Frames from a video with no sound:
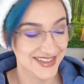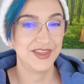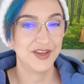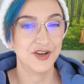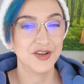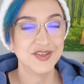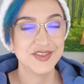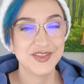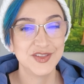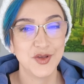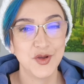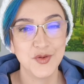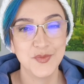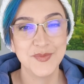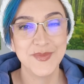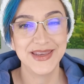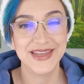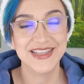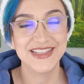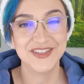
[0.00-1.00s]
There are so
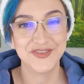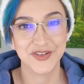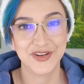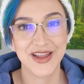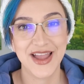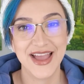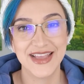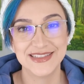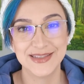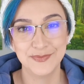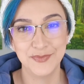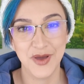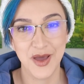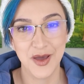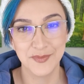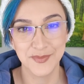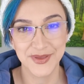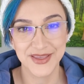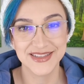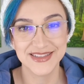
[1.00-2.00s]
many different kinds of
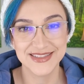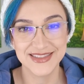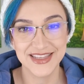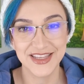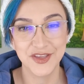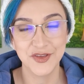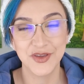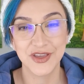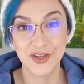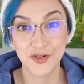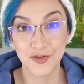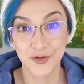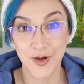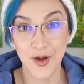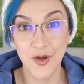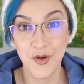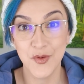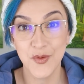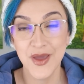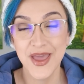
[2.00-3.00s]
pumpkins that you can
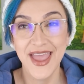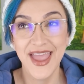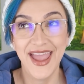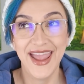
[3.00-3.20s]
grow.